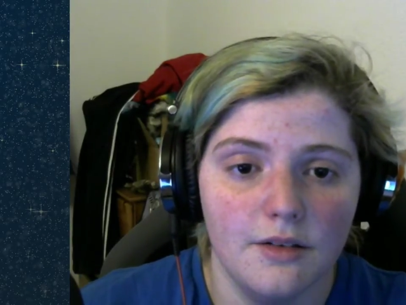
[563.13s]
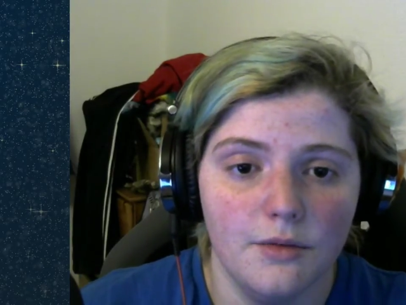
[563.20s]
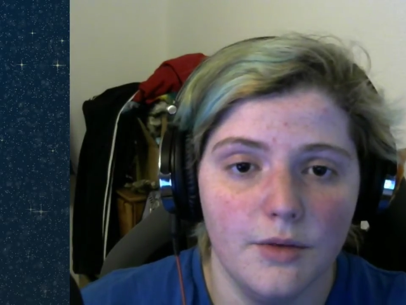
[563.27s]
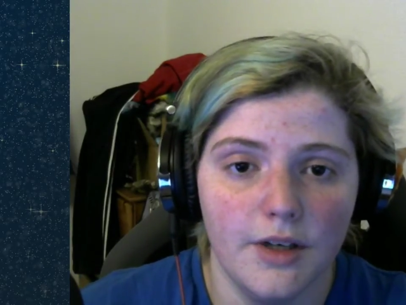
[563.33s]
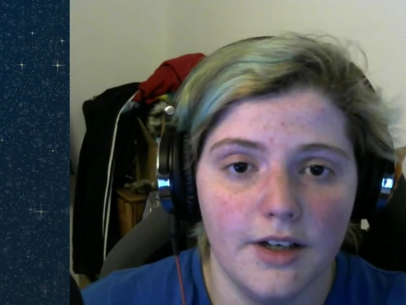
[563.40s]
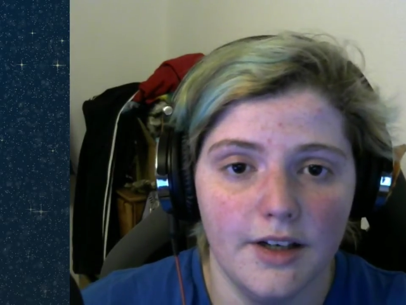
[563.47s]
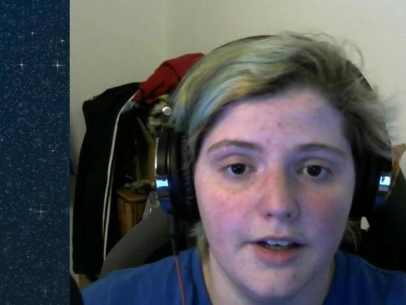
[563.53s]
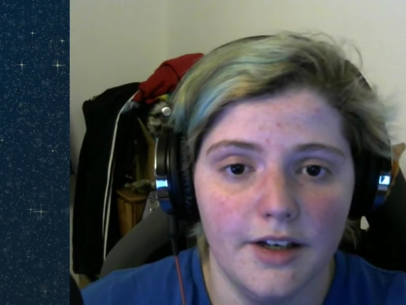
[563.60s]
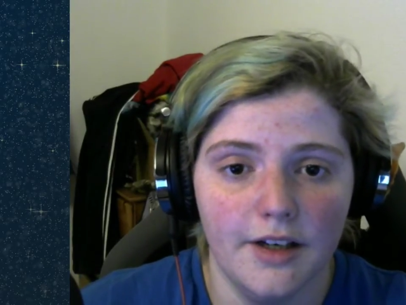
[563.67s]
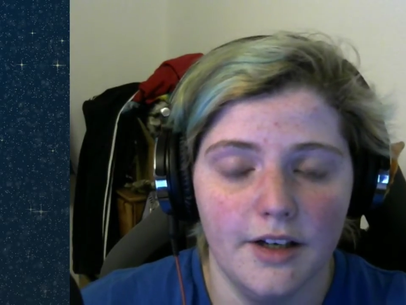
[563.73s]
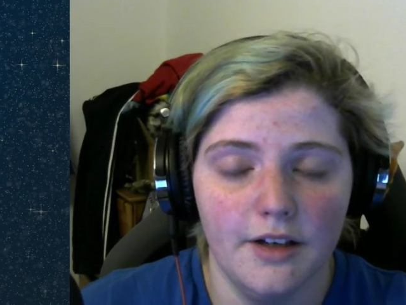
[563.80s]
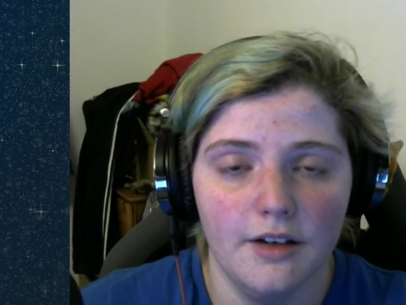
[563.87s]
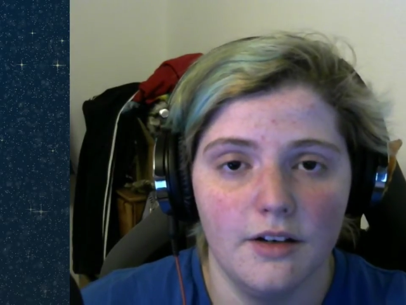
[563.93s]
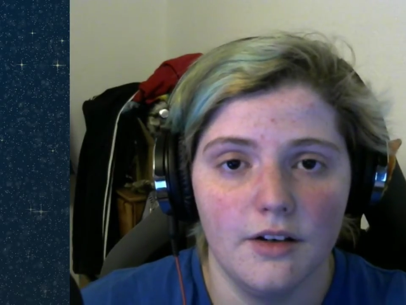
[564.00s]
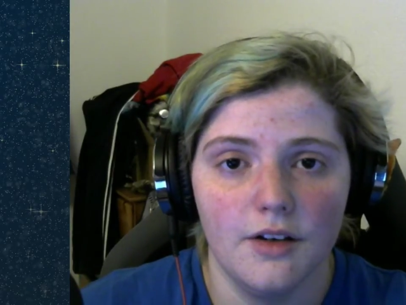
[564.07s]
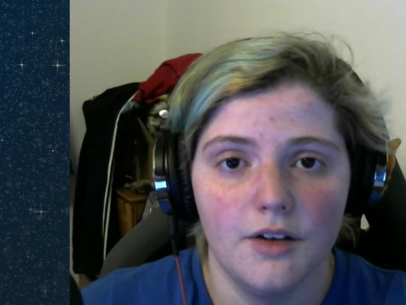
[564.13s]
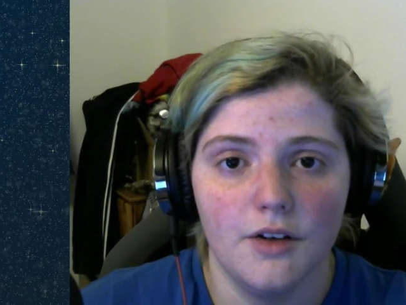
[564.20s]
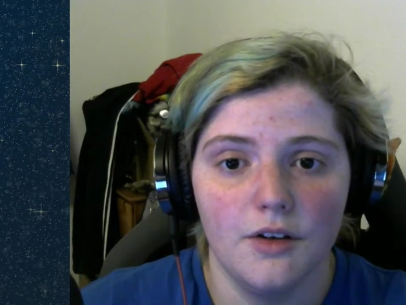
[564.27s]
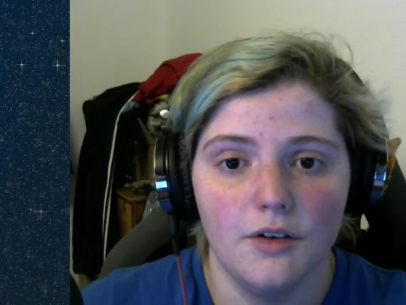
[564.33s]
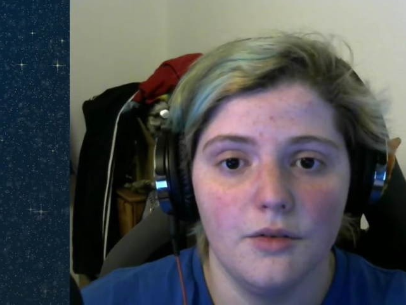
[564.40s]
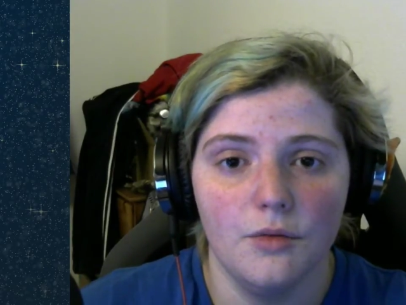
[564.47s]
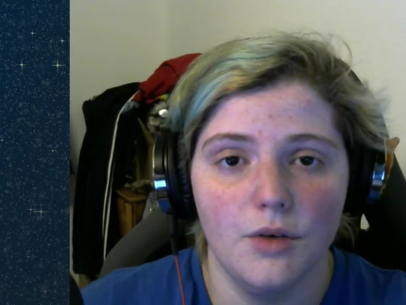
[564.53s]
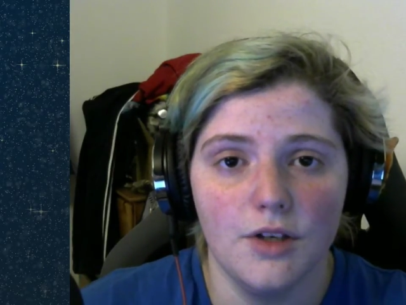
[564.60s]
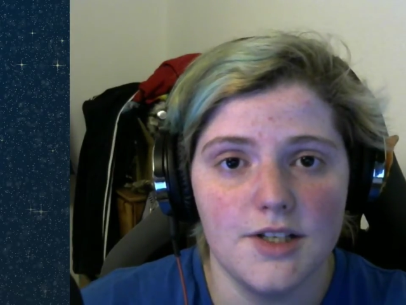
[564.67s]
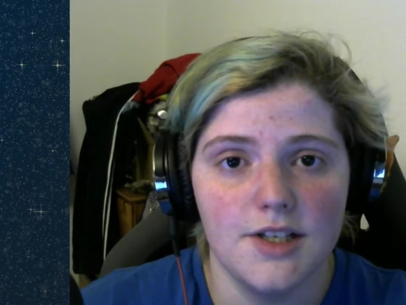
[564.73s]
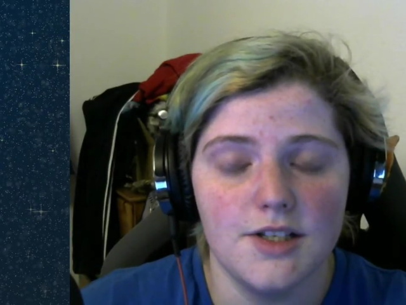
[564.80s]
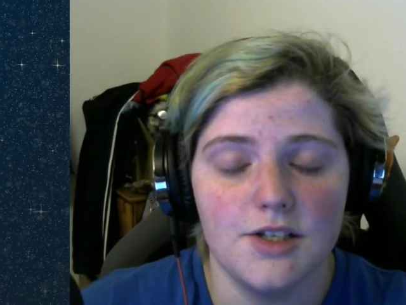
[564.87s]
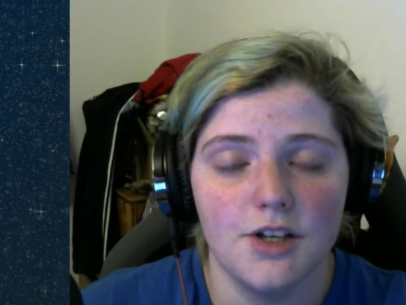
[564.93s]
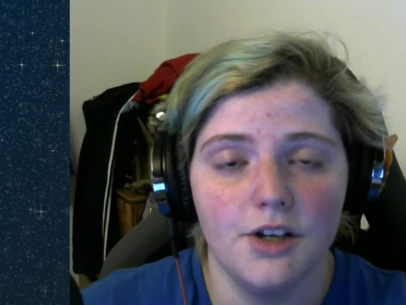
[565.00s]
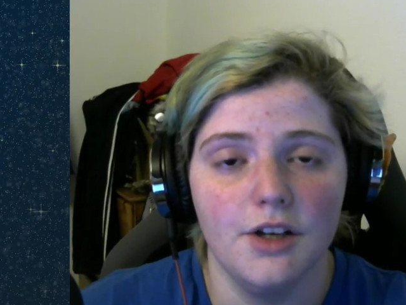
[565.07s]
when I wanted
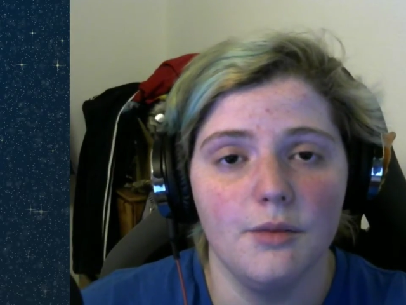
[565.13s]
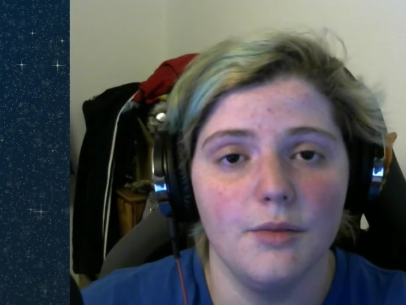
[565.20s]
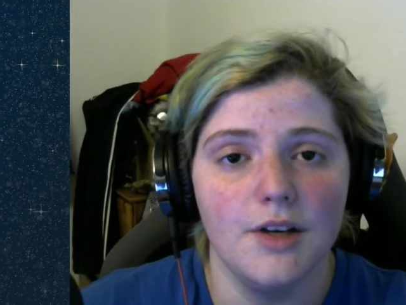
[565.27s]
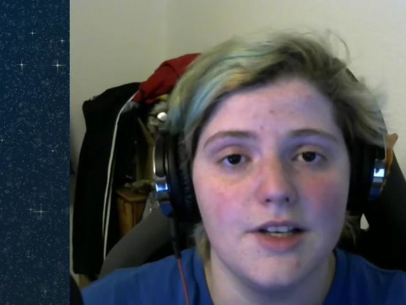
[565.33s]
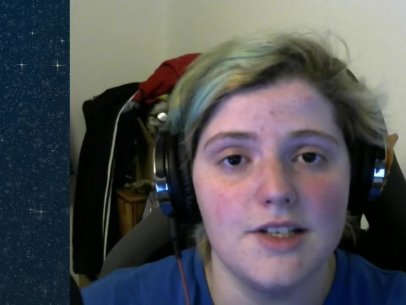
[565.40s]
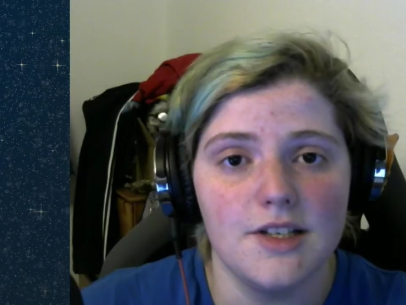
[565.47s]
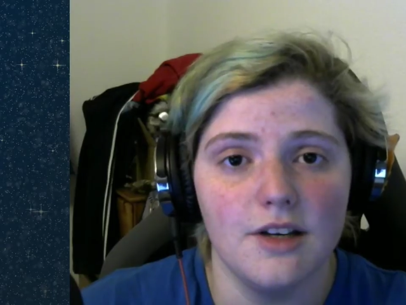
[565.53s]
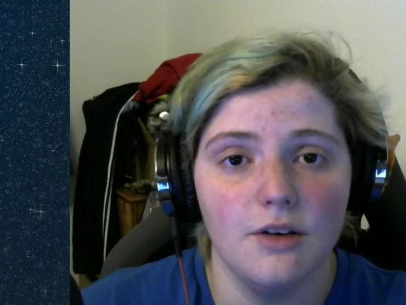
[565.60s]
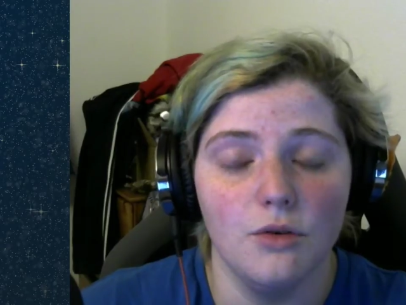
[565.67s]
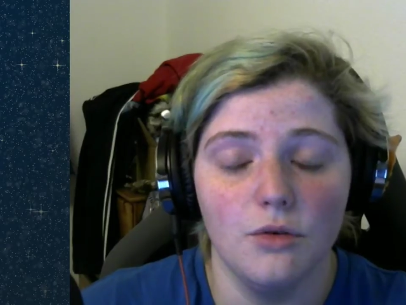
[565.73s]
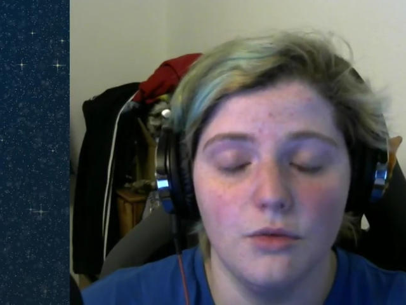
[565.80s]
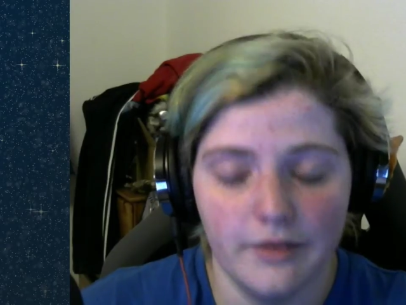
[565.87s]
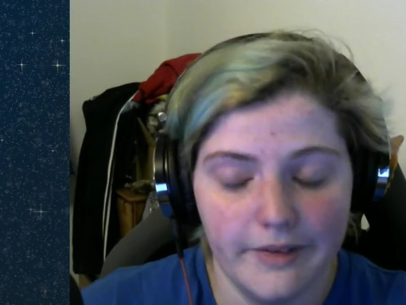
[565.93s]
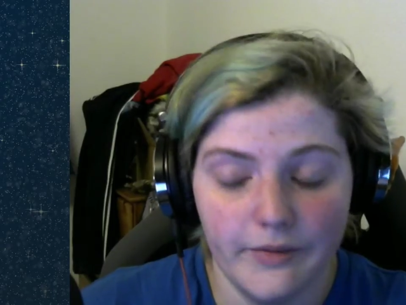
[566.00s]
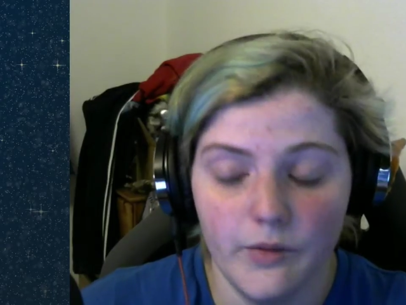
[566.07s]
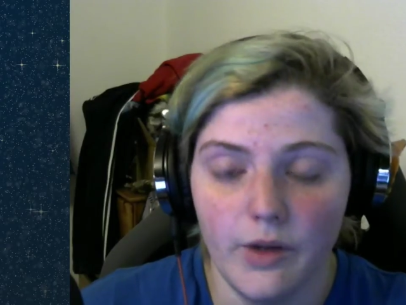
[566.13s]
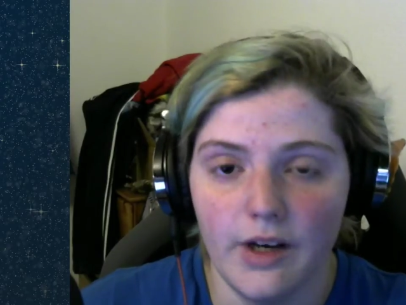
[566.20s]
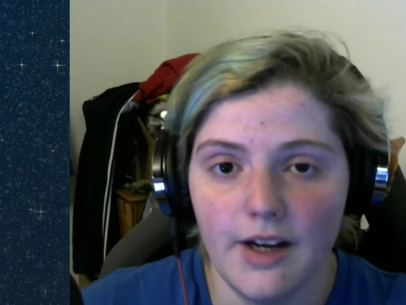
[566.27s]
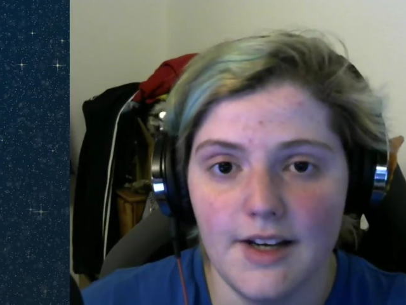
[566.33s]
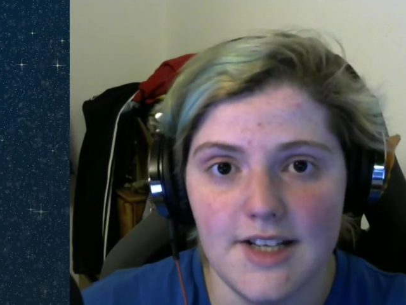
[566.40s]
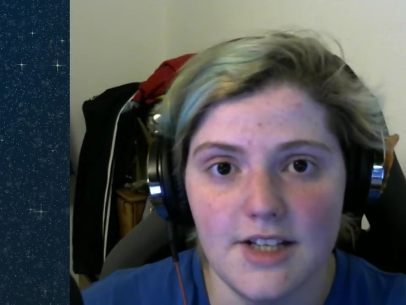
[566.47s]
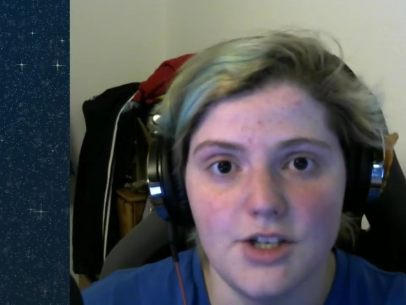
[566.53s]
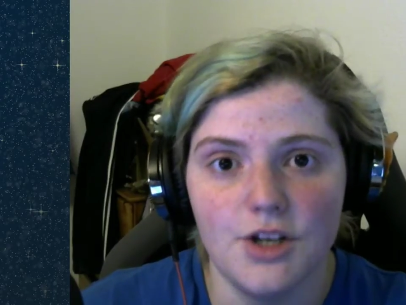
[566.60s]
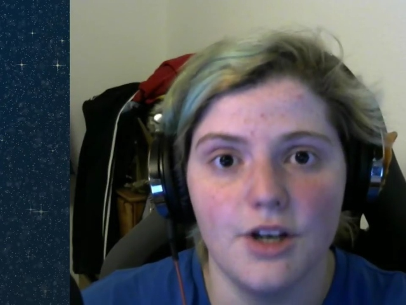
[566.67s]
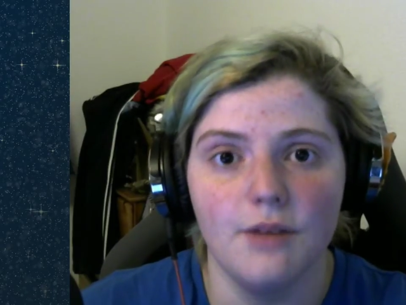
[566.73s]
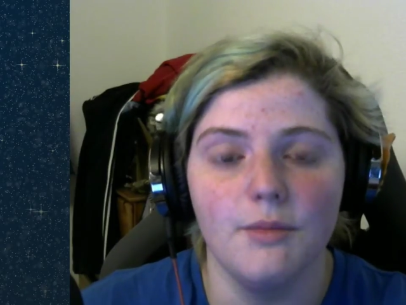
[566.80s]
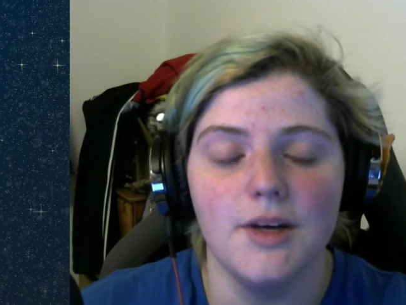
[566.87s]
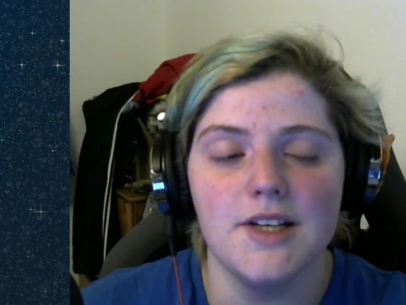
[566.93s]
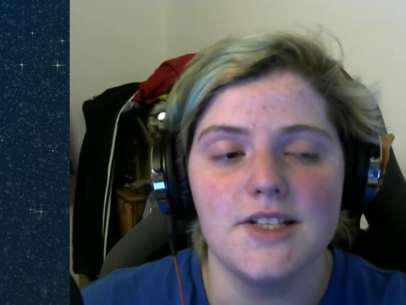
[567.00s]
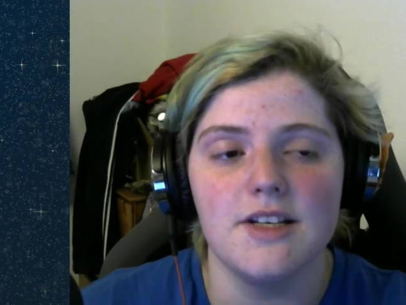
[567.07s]
to hurt myself, or when I did hurt
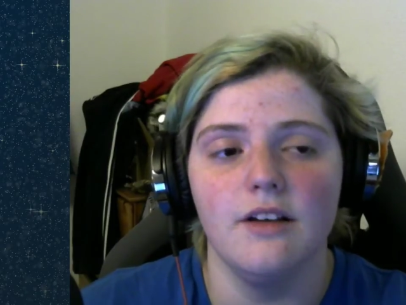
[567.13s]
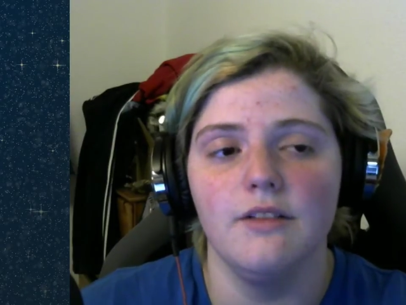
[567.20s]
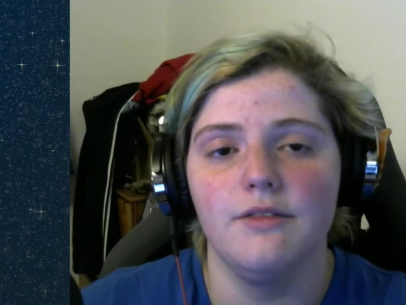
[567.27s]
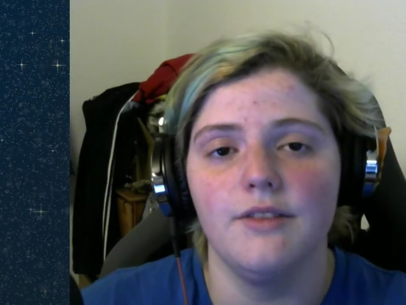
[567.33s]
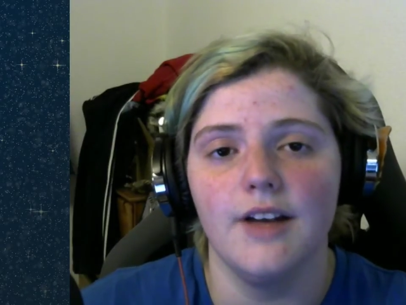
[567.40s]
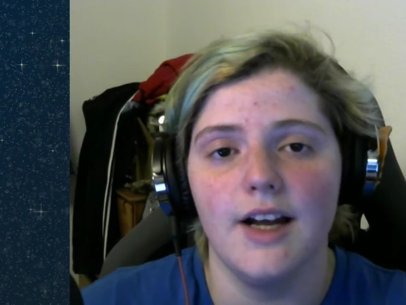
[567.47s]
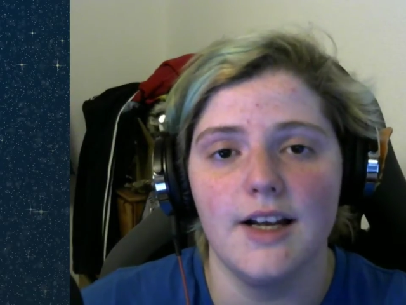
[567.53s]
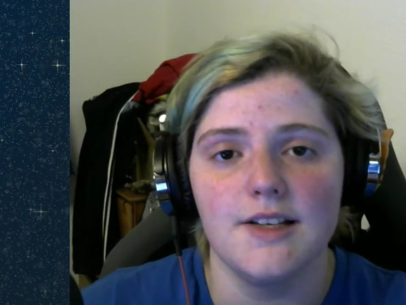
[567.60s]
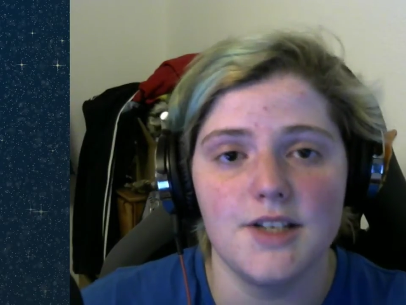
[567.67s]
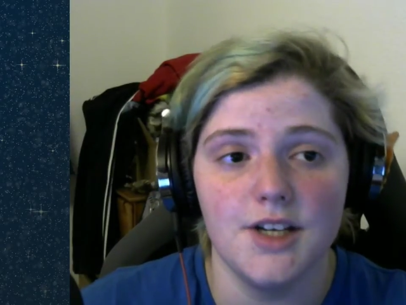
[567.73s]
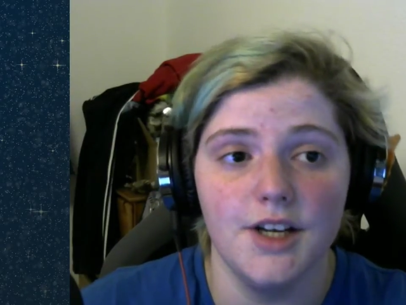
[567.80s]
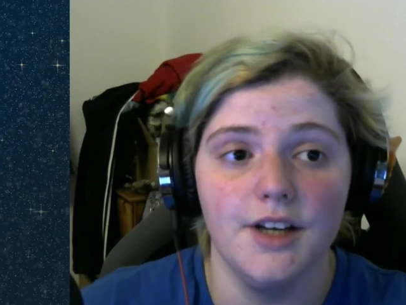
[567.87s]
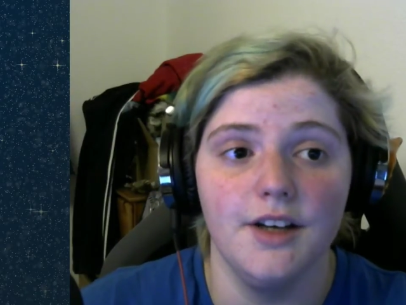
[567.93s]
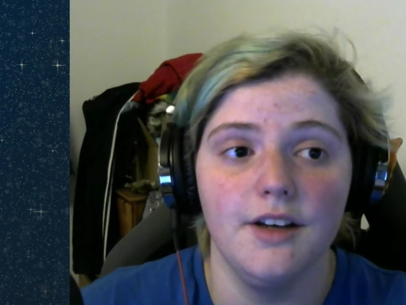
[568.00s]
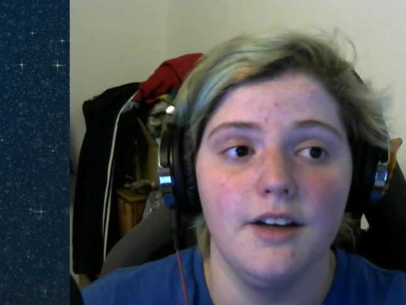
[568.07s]
myself last year,